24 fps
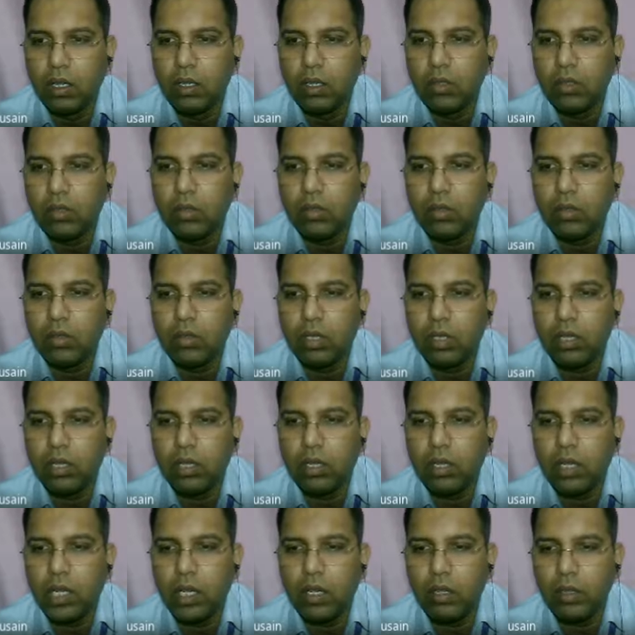So
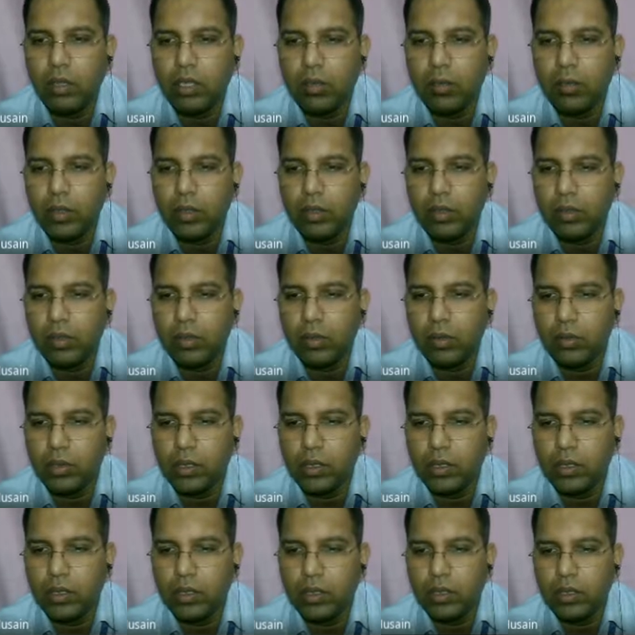now coming on to
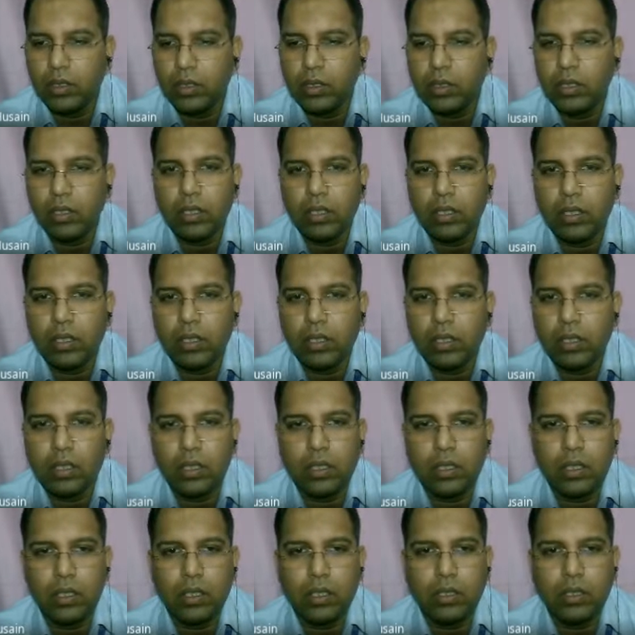the
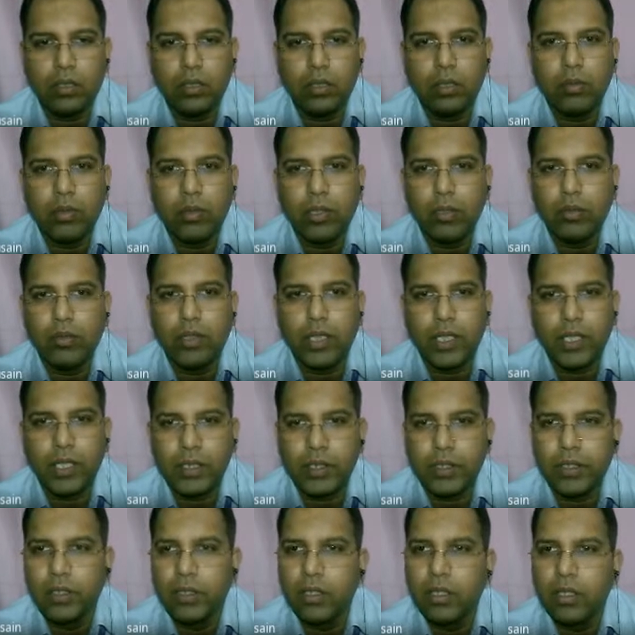
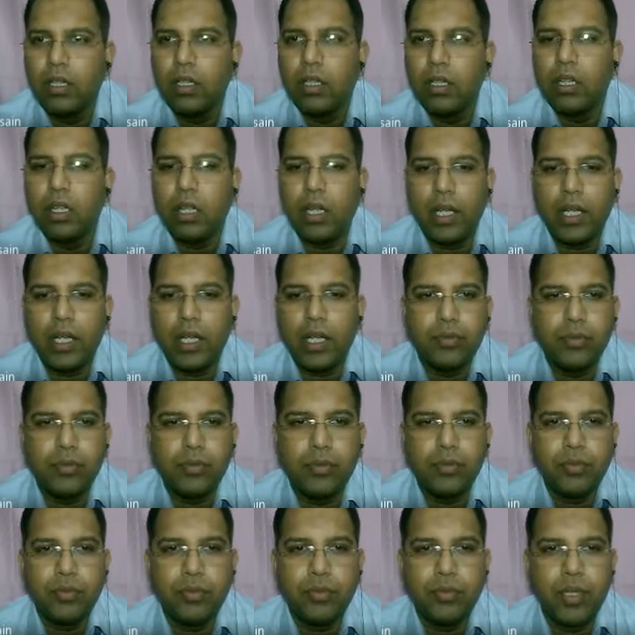dermatophytes. As we
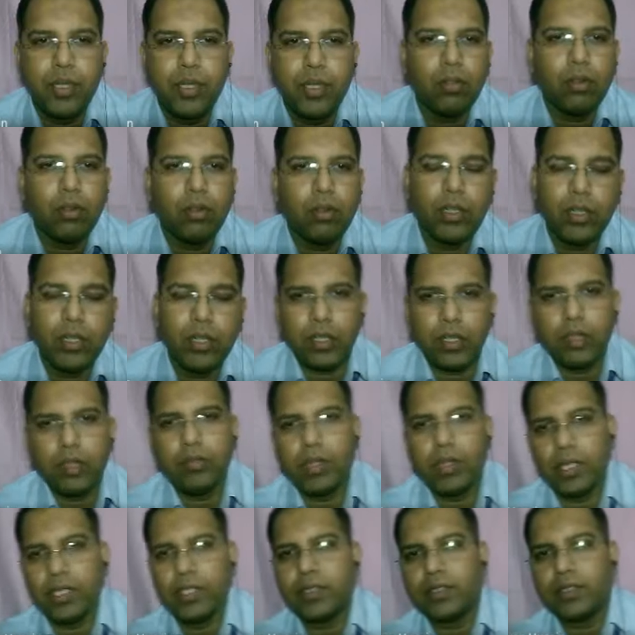have already
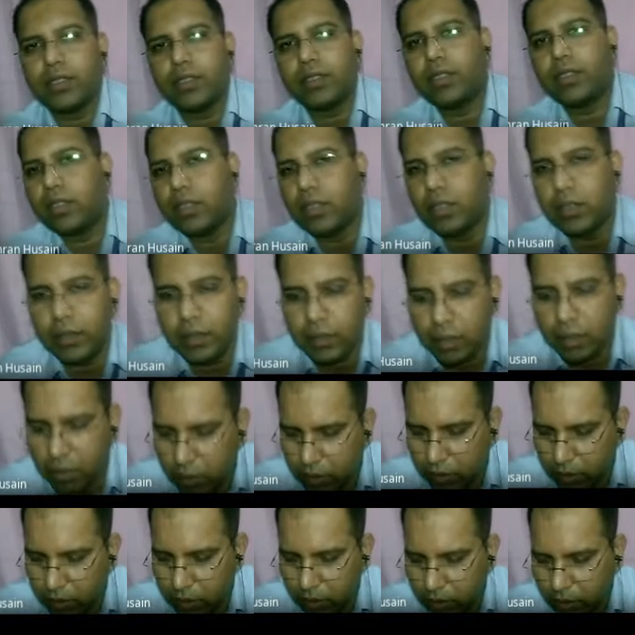revised
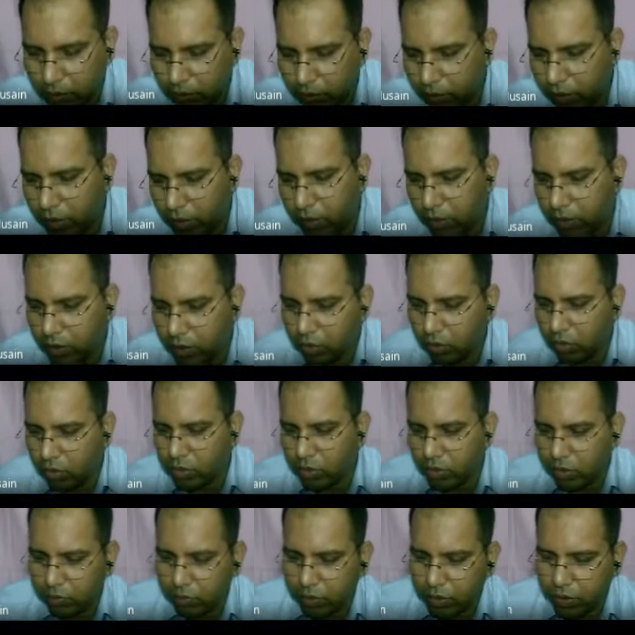way they
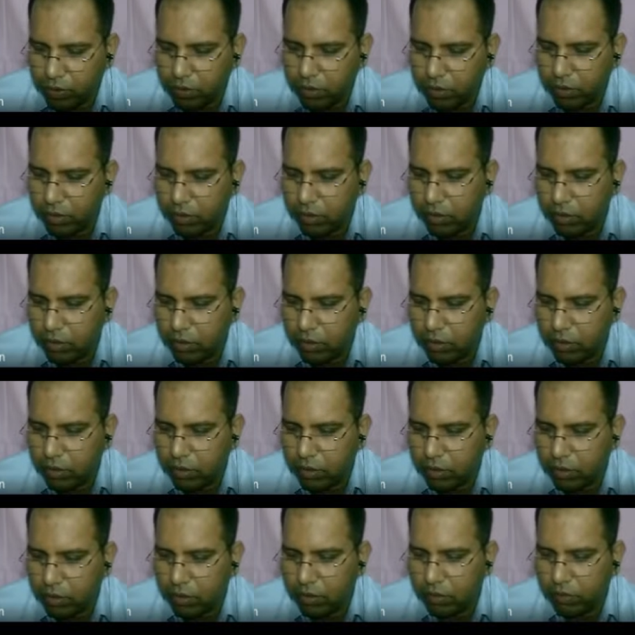cause infections and
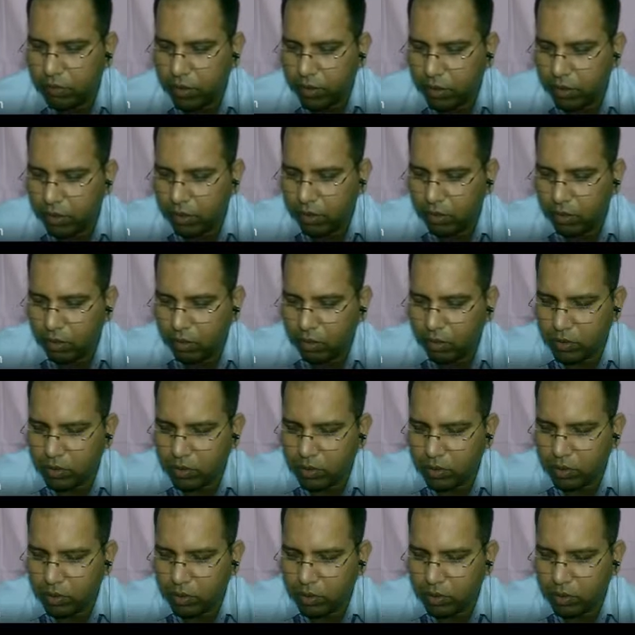the way they cause